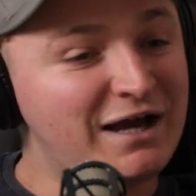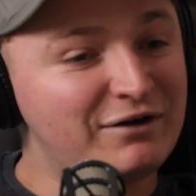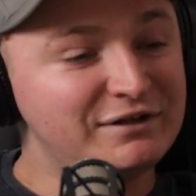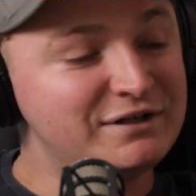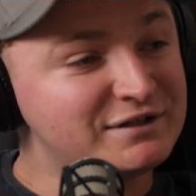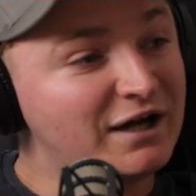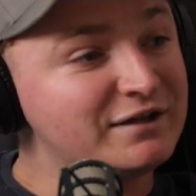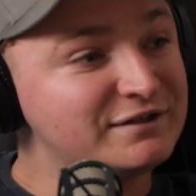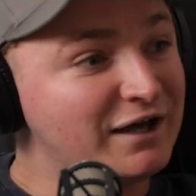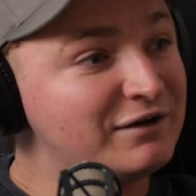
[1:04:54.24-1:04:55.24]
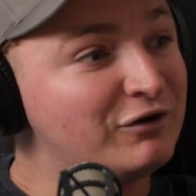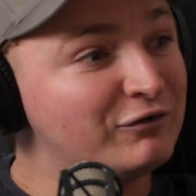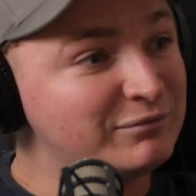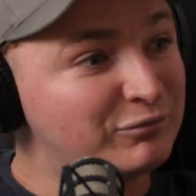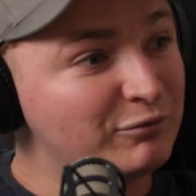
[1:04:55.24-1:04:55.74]
But now he's starting to get
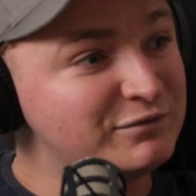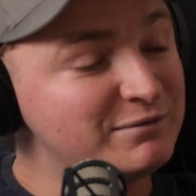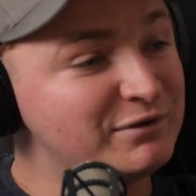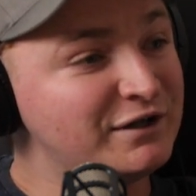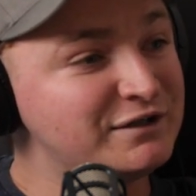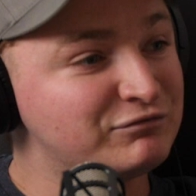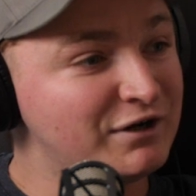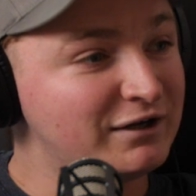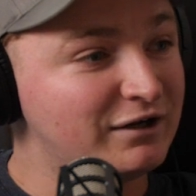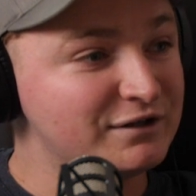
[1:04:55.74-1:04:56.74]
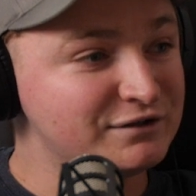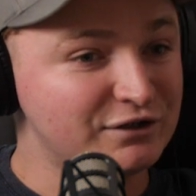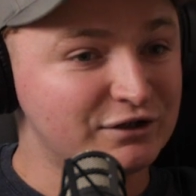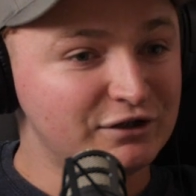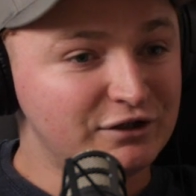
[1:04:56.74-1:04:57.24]
involved in property because he's
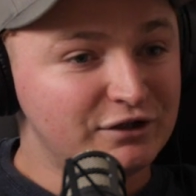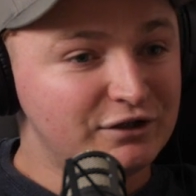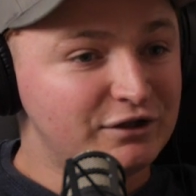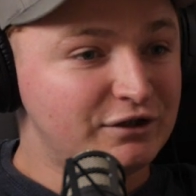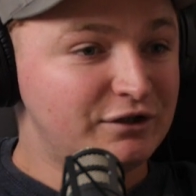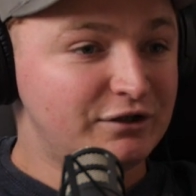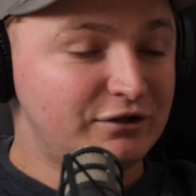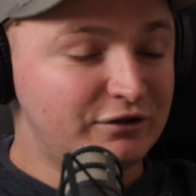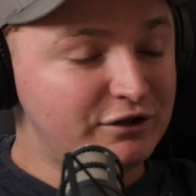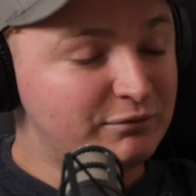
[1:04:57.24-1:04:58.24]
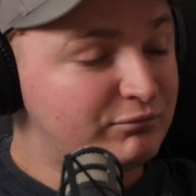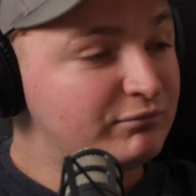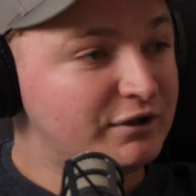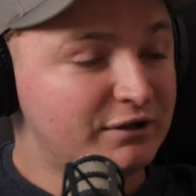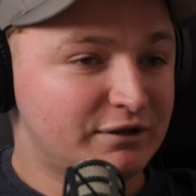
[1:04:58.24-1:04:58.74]
realised that you,